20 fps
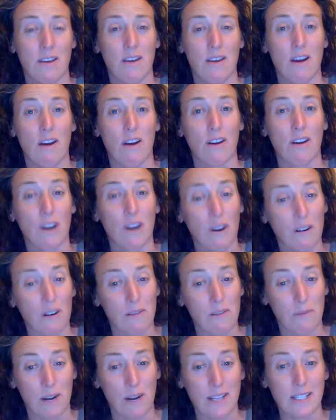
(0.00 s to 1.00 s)
Our
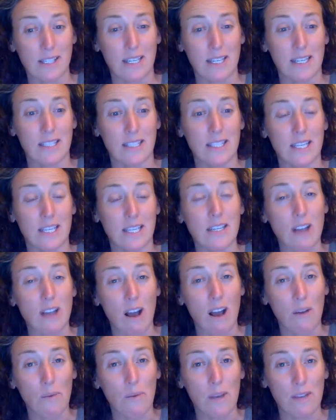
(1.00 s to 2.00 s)
current president did
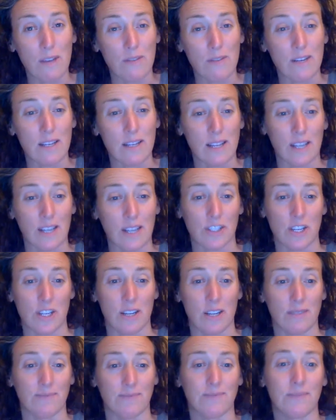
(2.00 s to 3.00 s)
not win
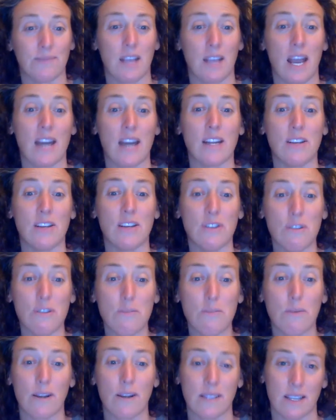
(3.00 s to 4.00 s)
re-election, and a new
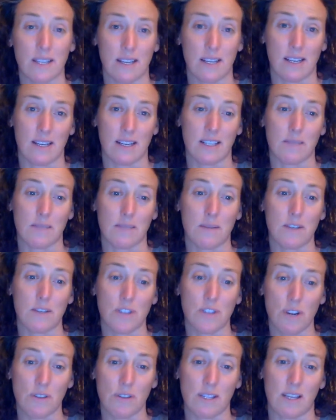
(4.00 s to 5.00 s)
president has been
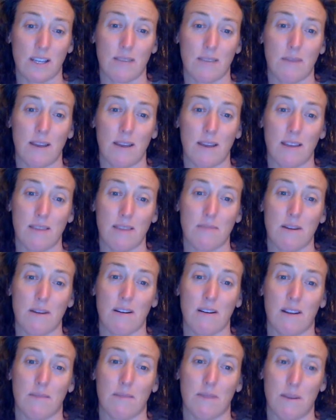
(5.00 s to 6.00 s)
chosen by the
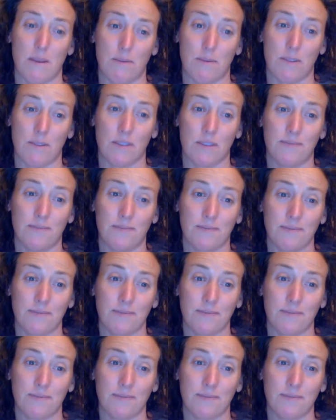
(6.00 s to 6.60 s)
American people.